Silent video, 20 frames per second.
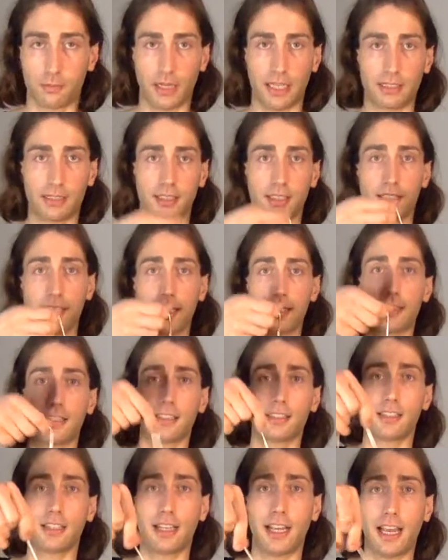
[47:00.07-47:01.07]
basically an
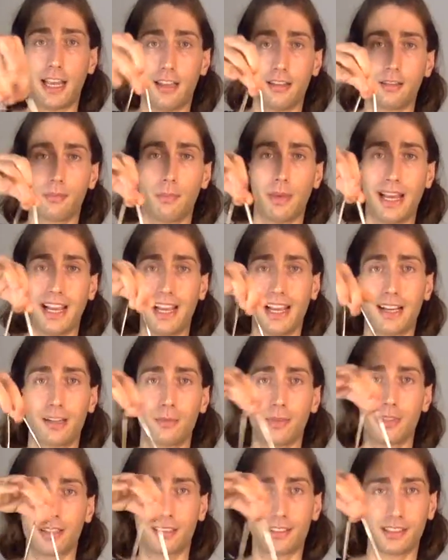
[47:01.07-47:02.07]
existing handbag
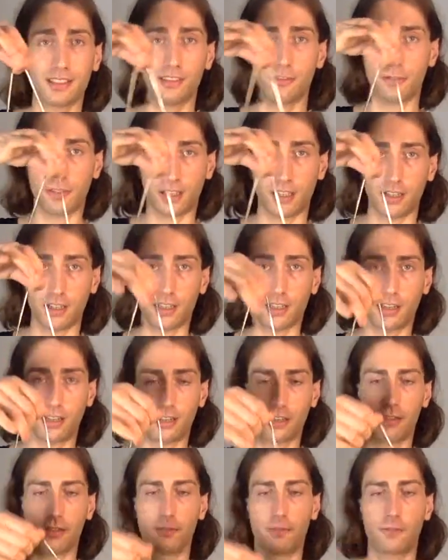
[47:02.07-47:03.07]
with a silver
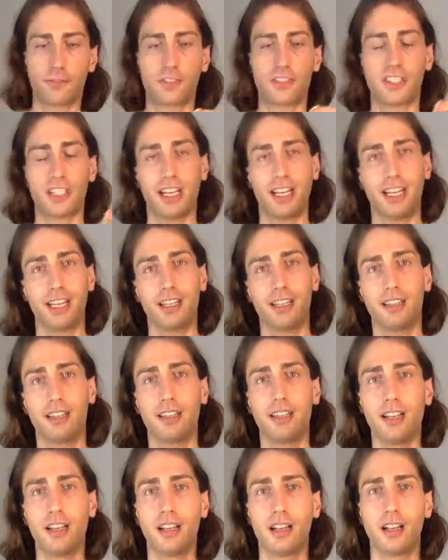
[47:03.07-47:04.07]
kind of
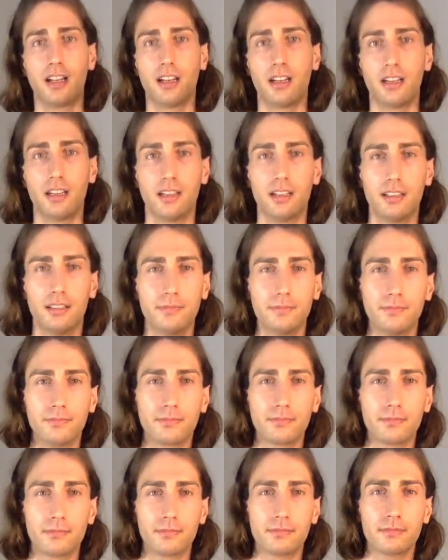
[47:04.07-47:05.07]
chain
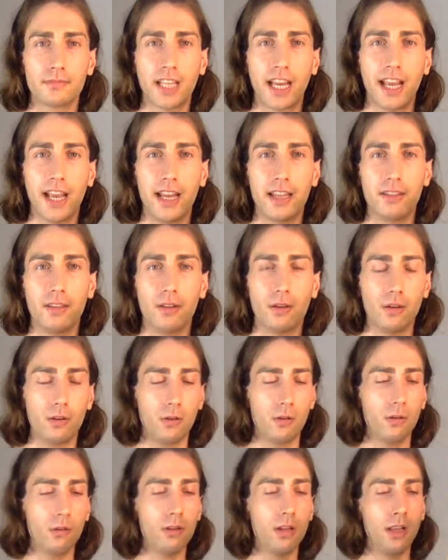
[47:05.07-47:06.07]

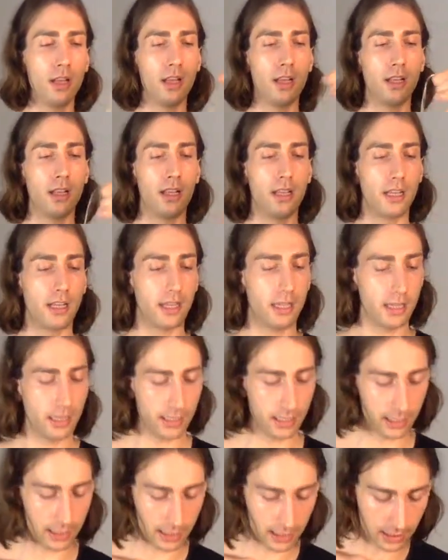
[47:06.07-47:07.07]
handle.
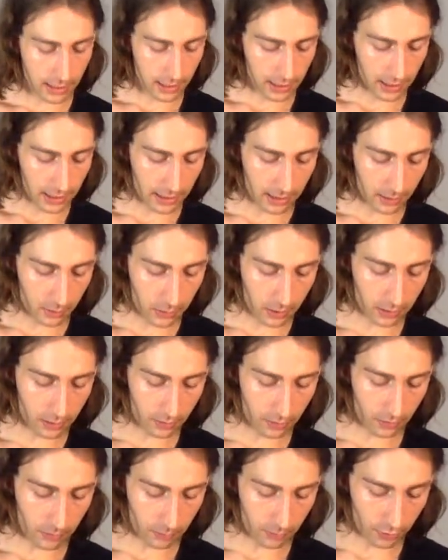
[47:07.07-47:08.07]
And I wanted
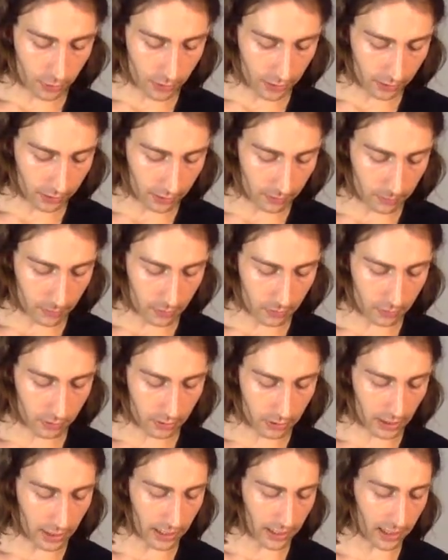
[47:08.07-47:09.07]
to embroider them on
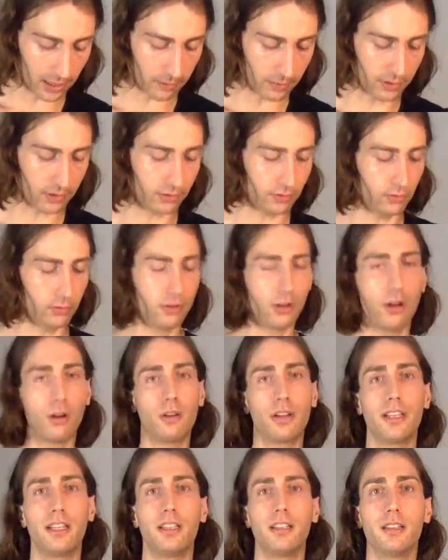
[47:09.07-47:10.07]
there, but to go
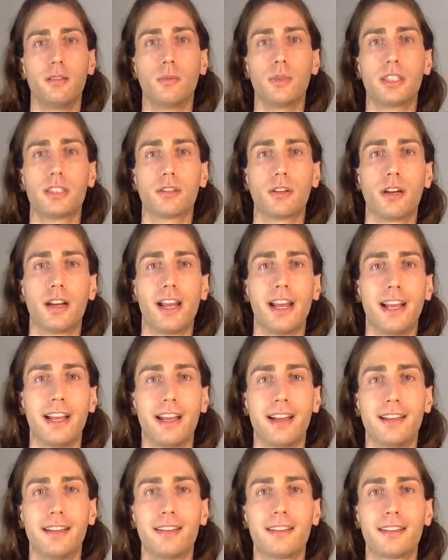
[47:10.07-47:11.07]
in with your
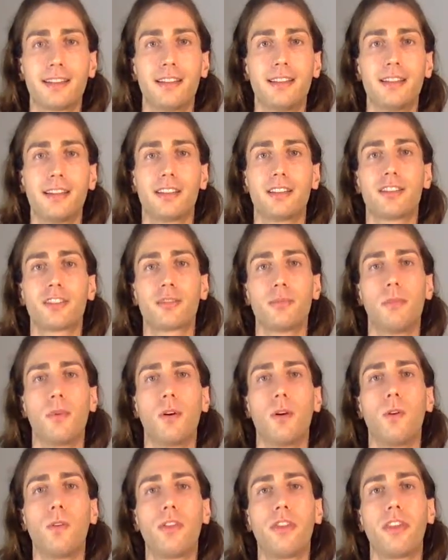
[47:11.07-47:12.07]
hand in this
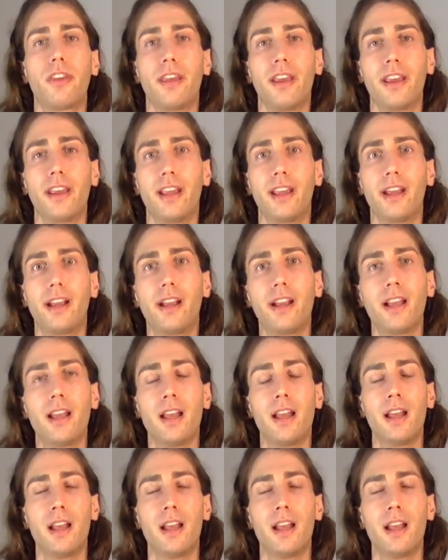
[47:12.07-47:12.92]
small thing,